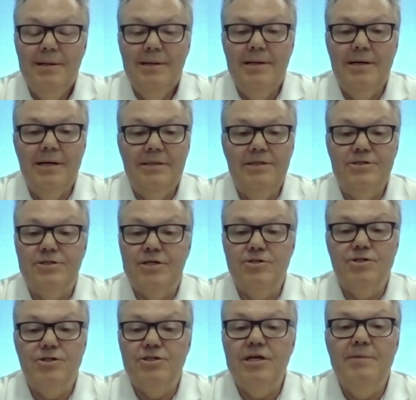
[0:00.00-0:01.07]
uh,
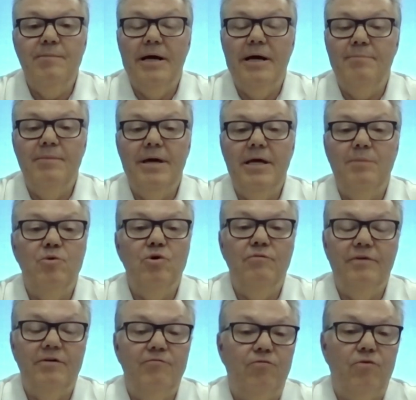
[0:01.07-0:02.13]
decisions he might make
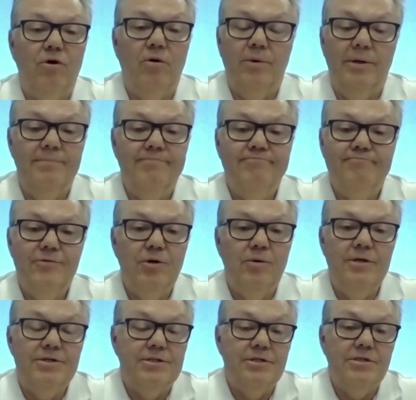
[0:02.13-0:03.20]
moving forward. You know,
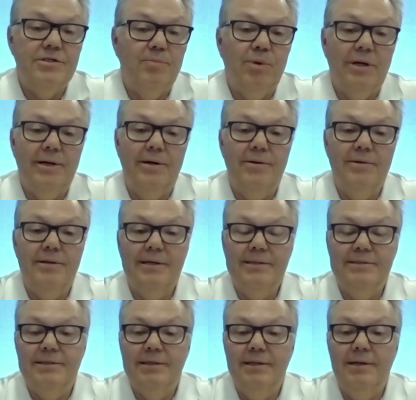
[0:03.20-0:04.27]
this is a player that
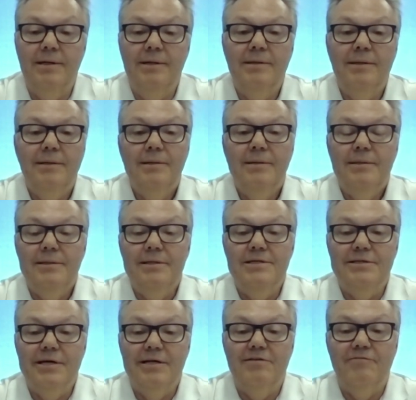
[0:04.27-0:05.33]
uh,
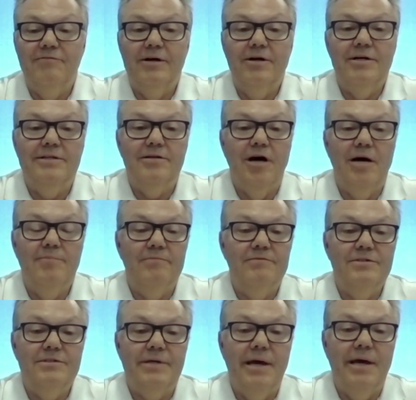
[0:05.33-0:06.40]
is at the very top of
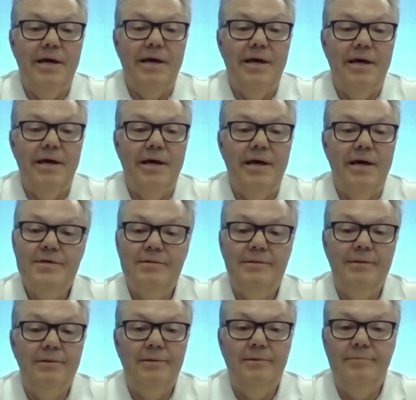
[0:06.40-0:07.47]
his game.
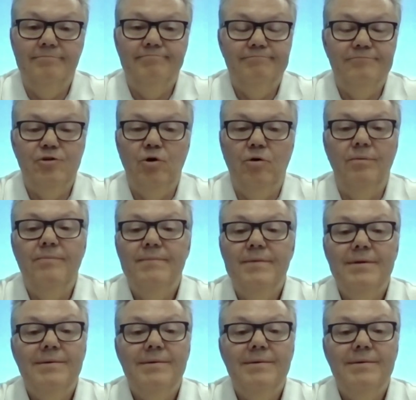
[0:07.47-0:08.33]
Uh, you know,